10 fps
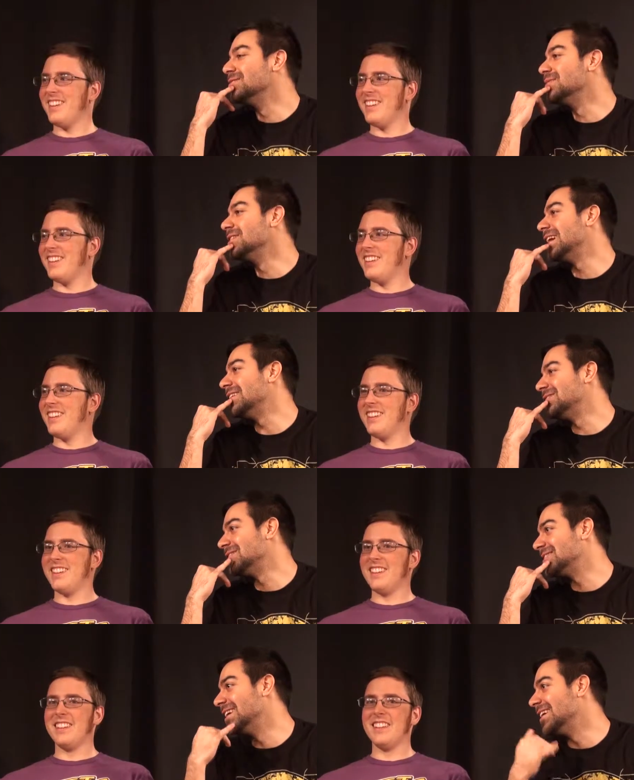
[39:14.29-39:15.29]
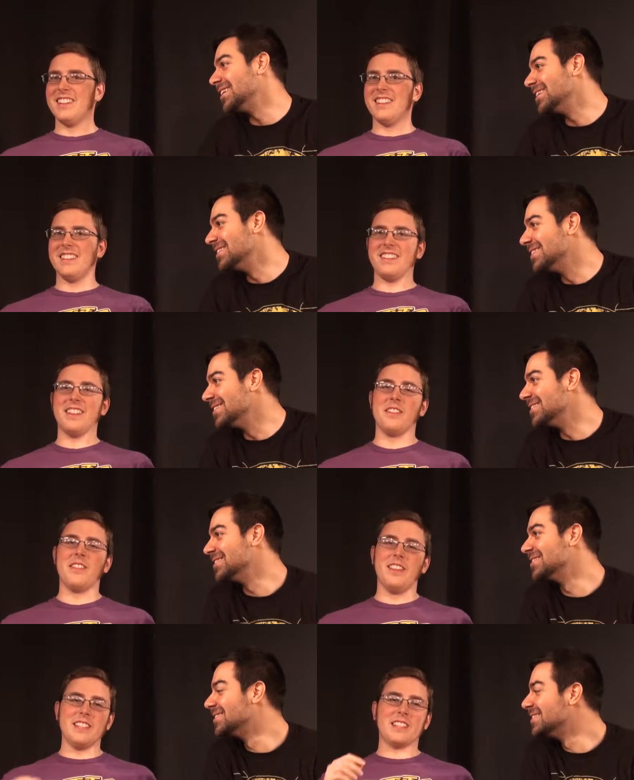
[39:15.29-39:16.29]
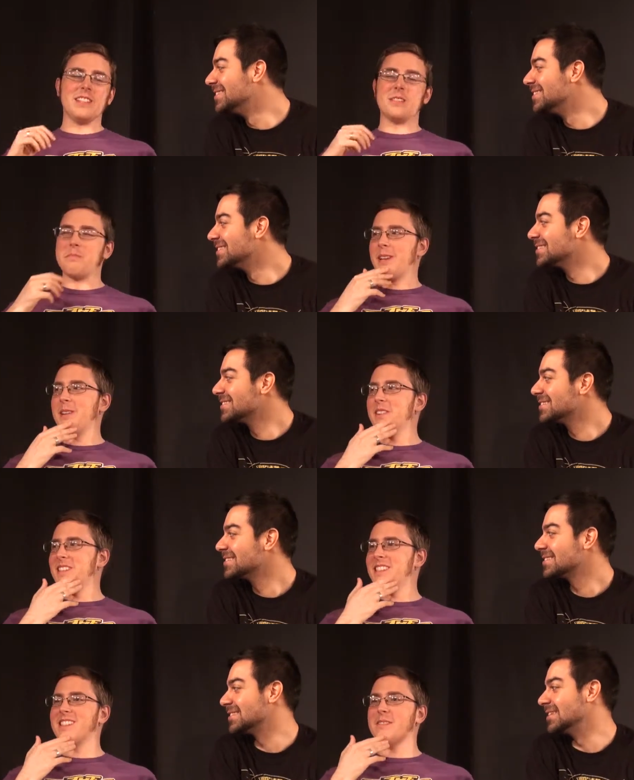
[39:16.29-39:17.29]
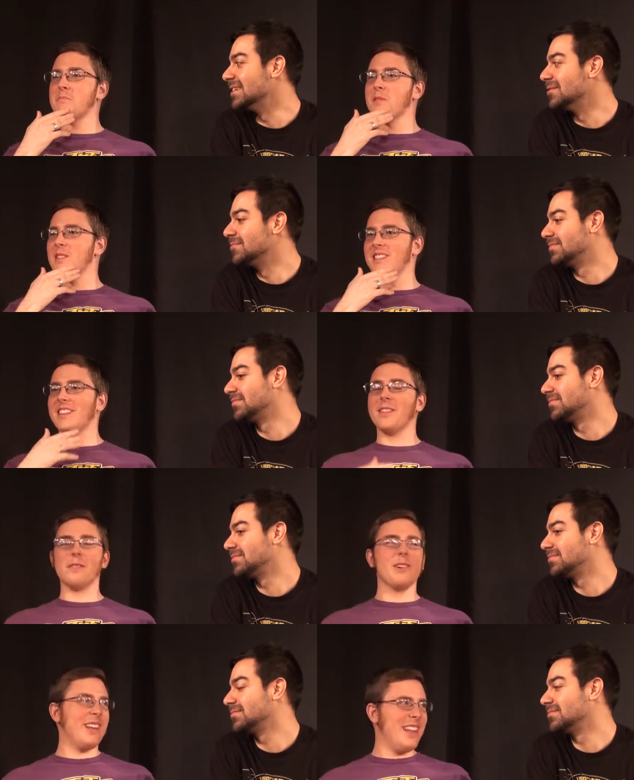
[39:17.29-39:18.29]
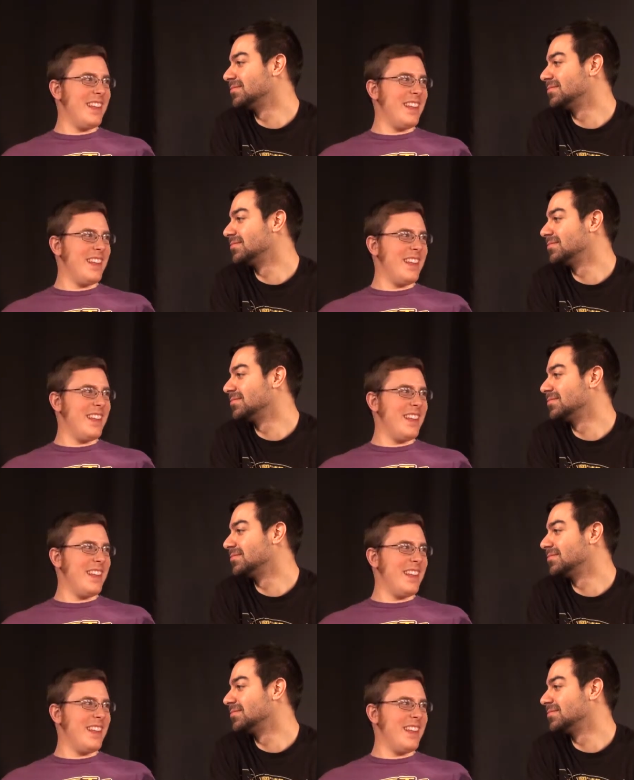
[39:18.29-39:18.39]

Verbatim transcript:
Speaker 1: Give me your address. They are uh, the, the least conspicuous yeah. person in the world.